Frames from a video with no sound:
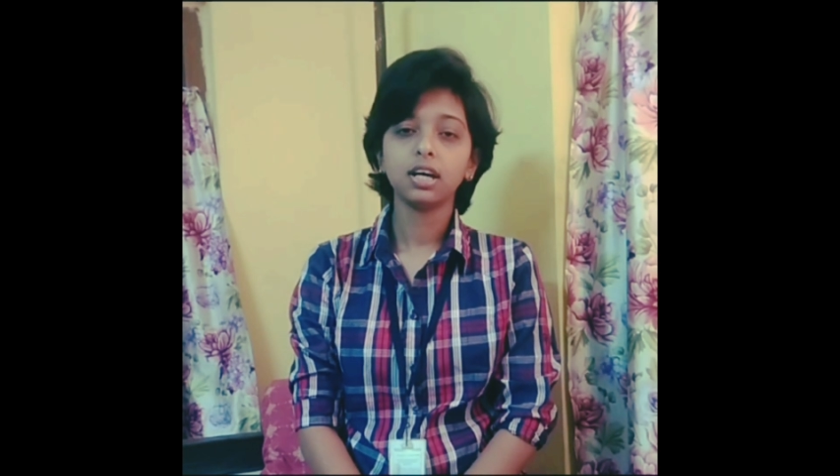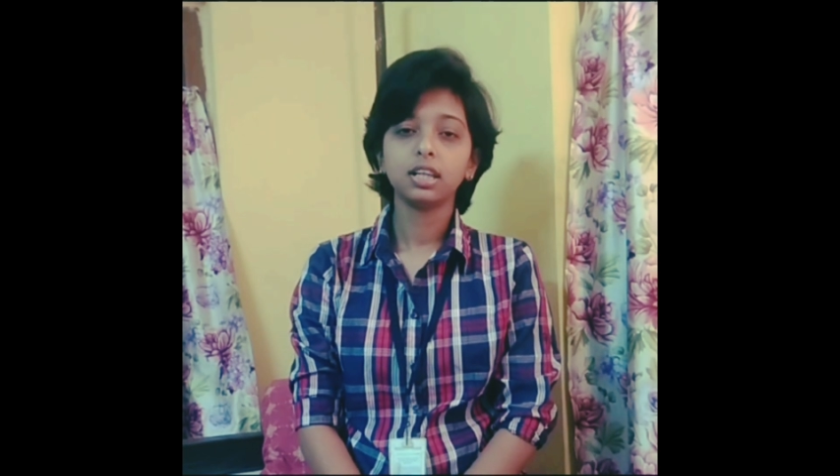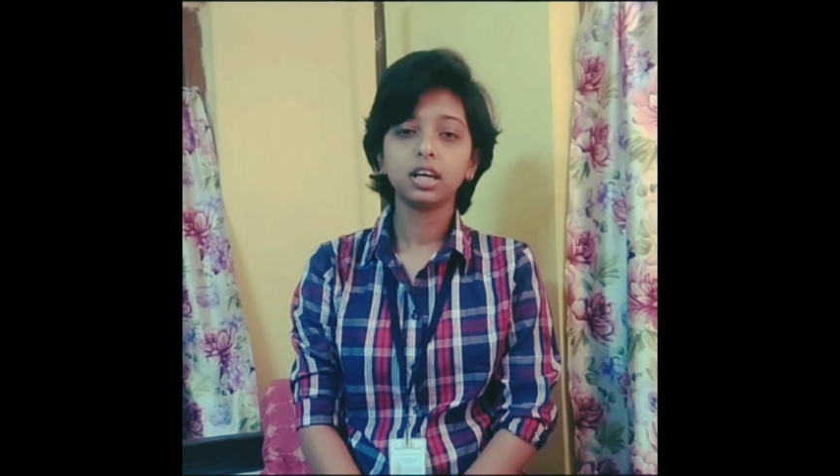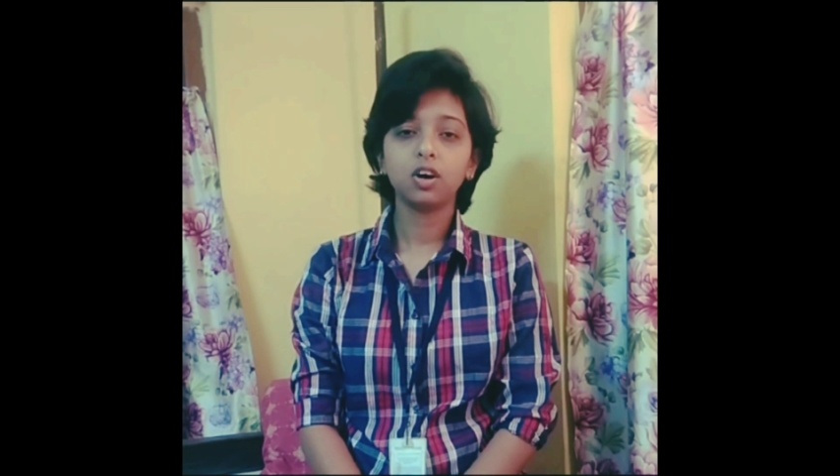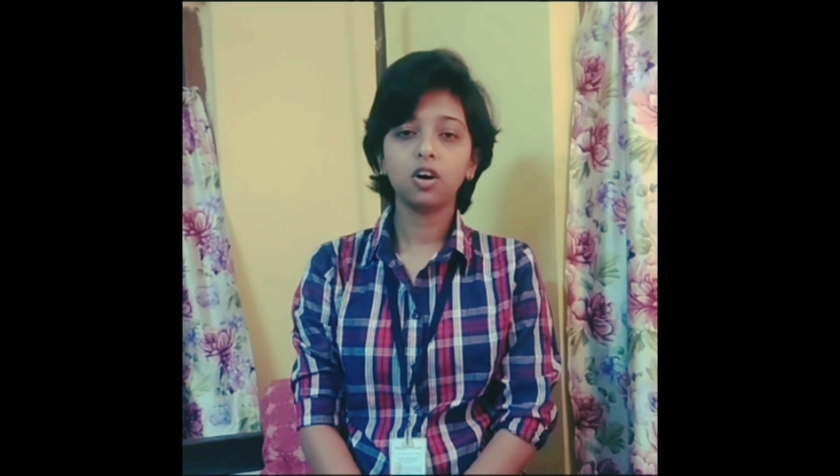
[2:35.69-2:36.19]

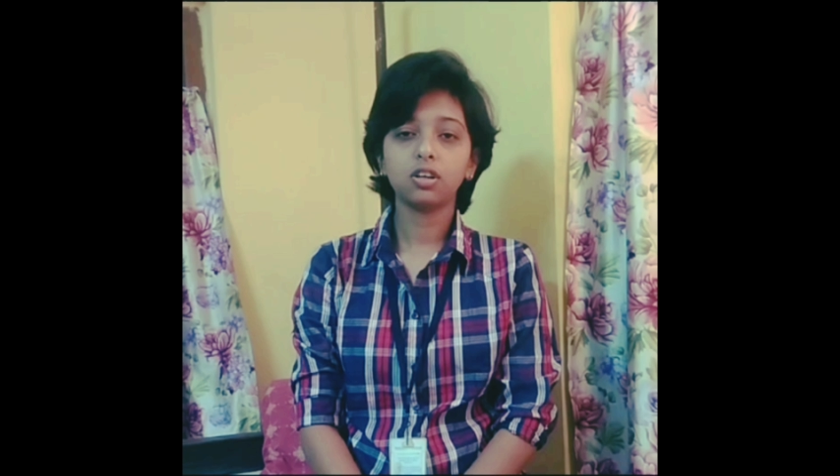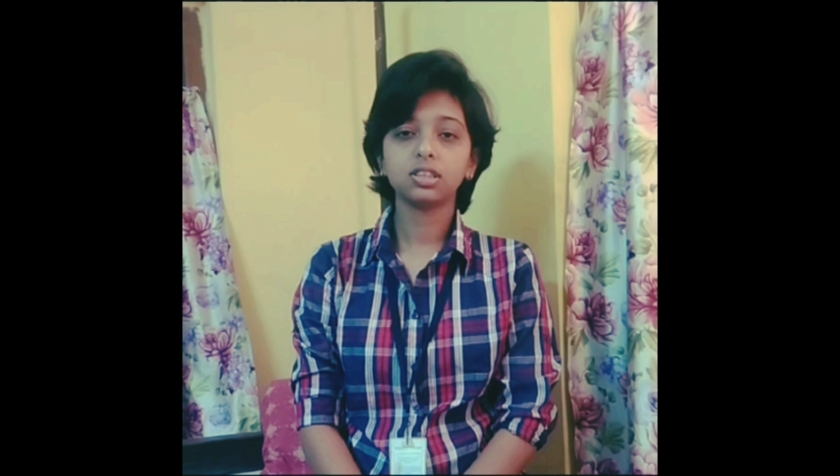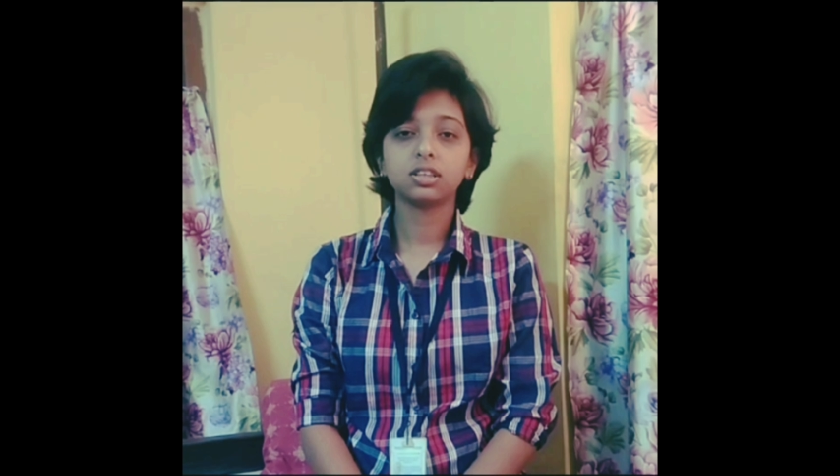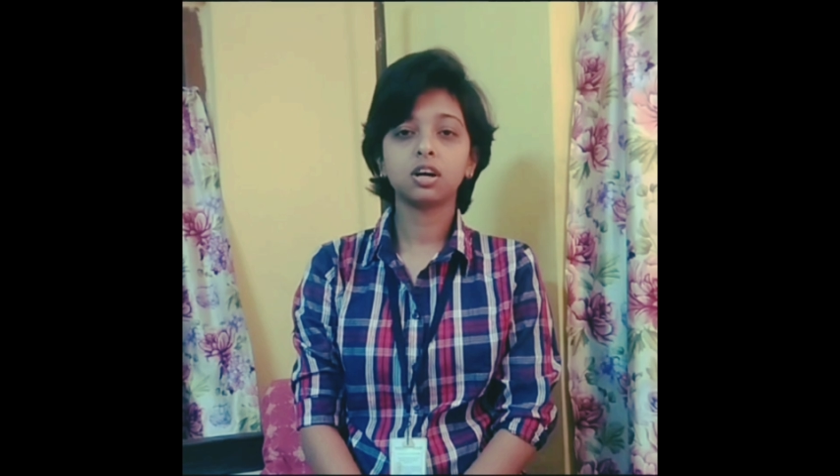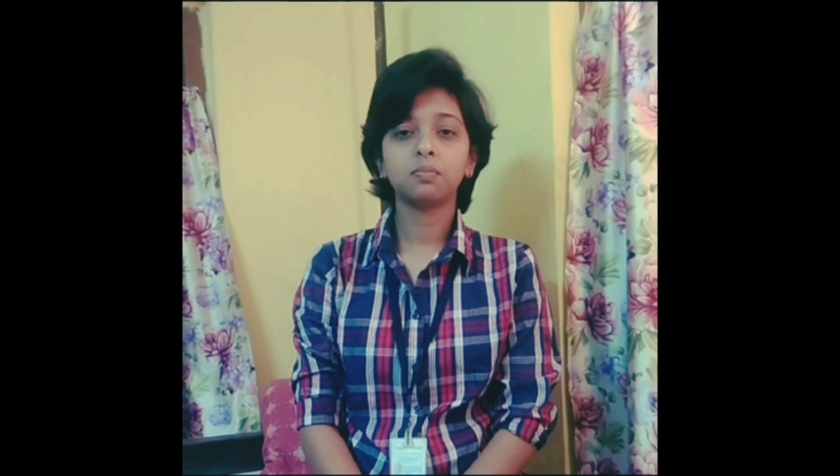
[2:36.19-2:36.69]
the cause
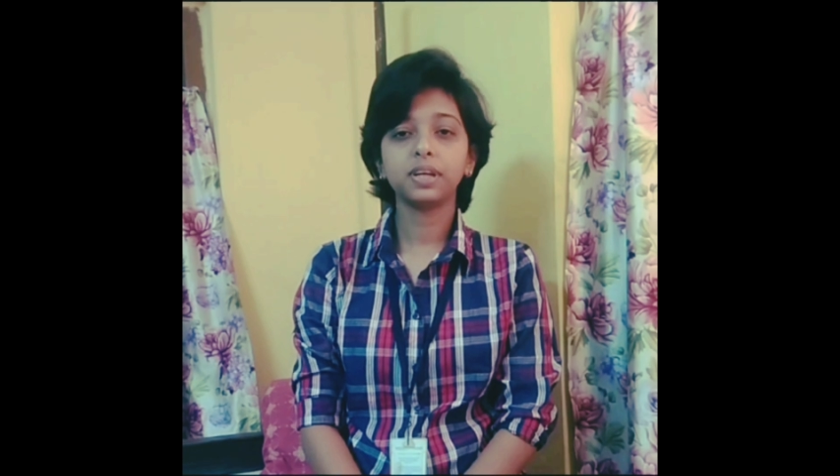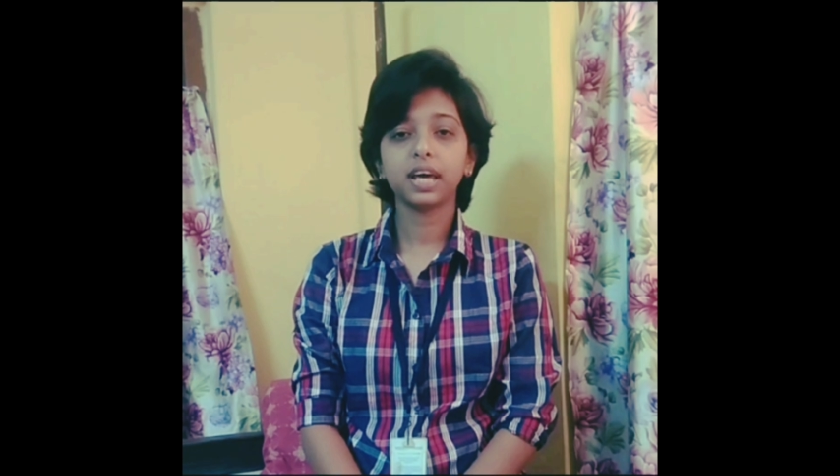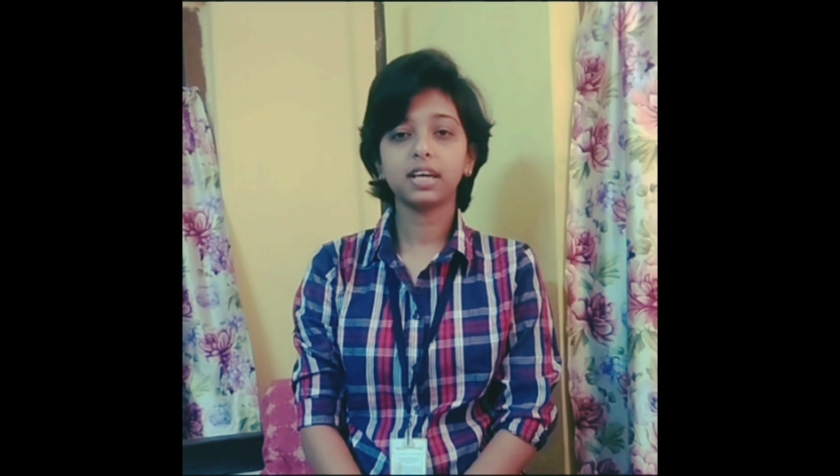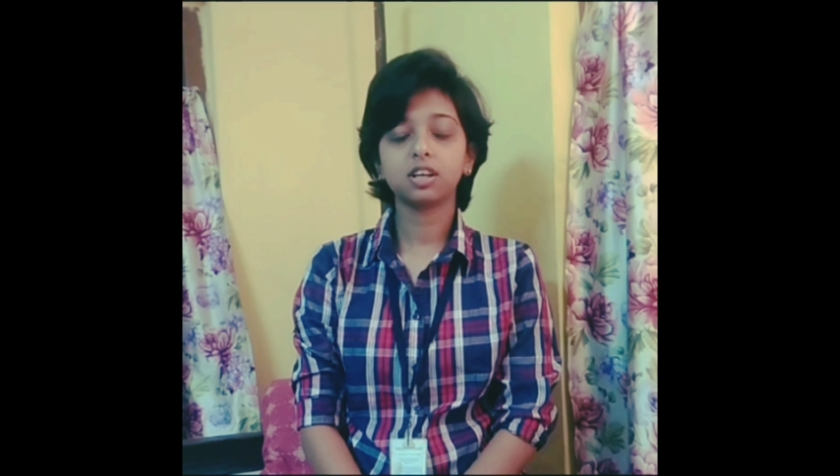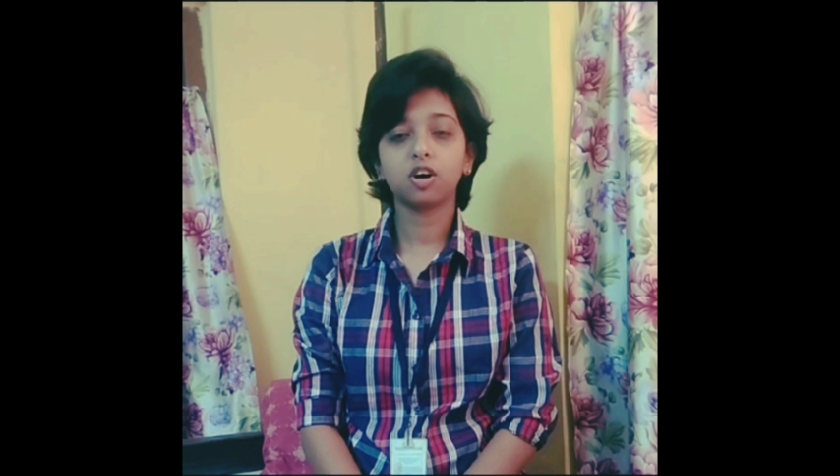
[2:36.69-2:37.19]
is a complete extra